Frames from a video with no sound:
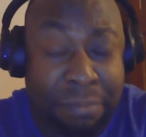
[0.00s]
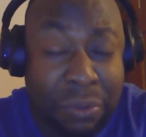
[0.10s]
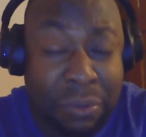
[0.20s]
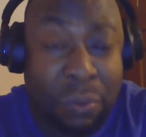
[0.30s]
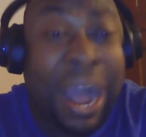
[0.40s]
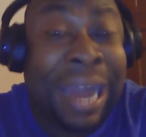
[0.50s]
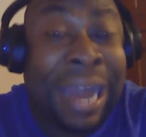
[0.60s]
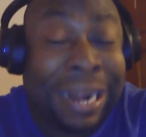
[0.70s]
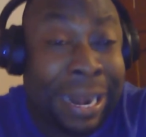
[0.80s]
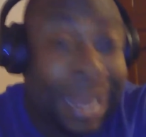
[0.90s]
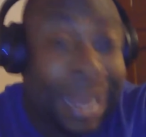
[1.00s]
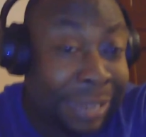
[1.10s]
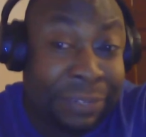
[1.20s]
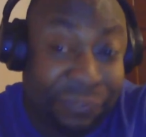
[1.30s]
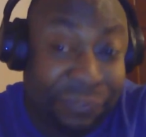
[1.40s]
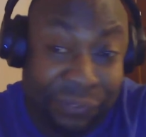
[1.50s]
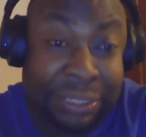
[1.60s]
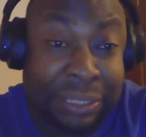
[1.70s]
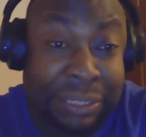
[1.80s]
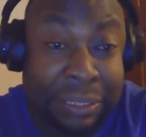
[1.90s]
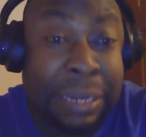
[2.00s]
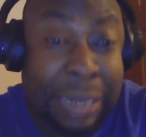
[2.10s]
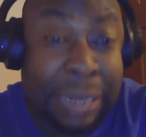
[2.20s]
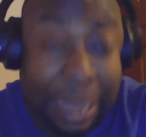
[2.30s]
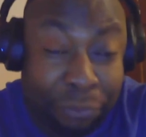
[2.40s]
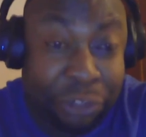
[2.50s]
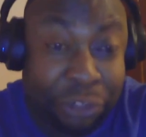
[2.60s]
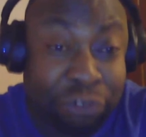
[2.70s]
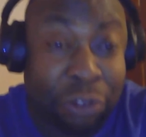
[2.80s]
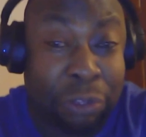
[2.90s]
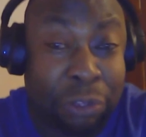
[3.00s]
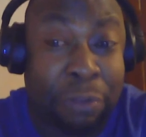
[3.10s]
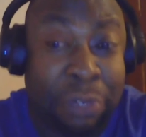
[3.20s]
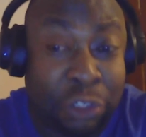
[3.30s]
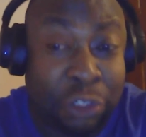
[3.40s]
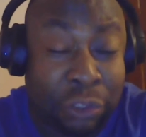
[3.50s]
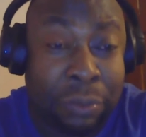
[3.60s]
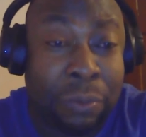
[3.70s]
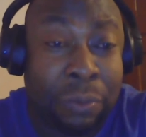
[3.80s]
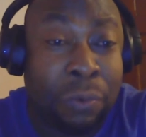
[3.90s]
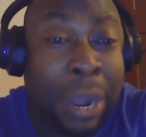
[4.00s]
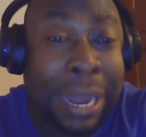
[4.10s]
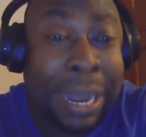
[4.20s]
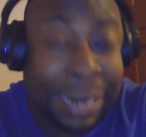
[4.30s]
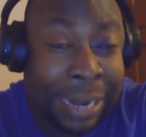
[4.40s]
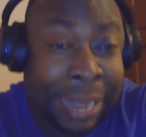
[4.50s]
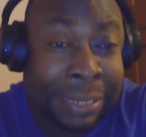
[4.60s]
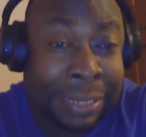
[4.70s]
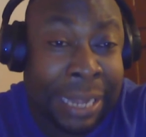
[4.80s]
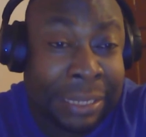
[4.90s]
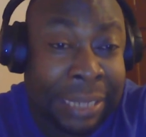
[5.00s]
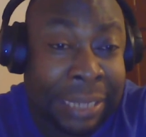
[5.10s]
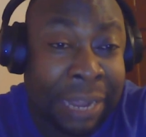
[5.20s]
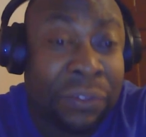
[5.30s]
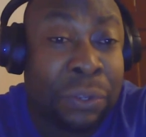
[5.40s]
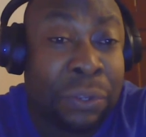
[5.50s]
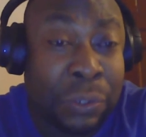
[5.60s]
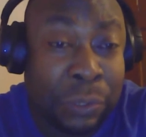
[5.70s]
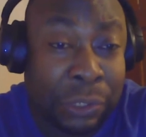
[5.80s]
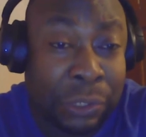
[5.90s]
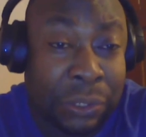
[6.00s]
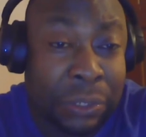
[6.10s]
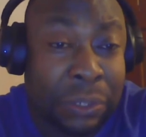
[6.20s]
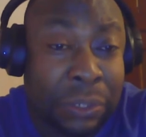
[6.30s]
What analyze if it's laboratory automation? What analyzers have you used?